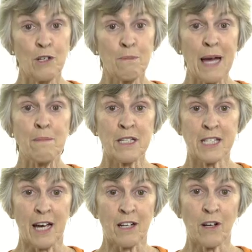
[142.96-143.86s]
you may
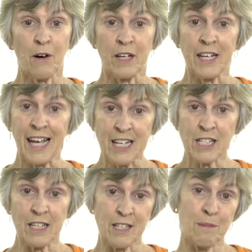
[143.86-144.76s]
miss out on an
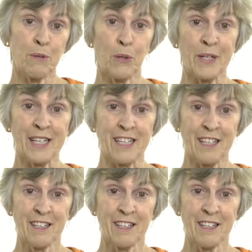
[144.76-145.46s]
excellent employee.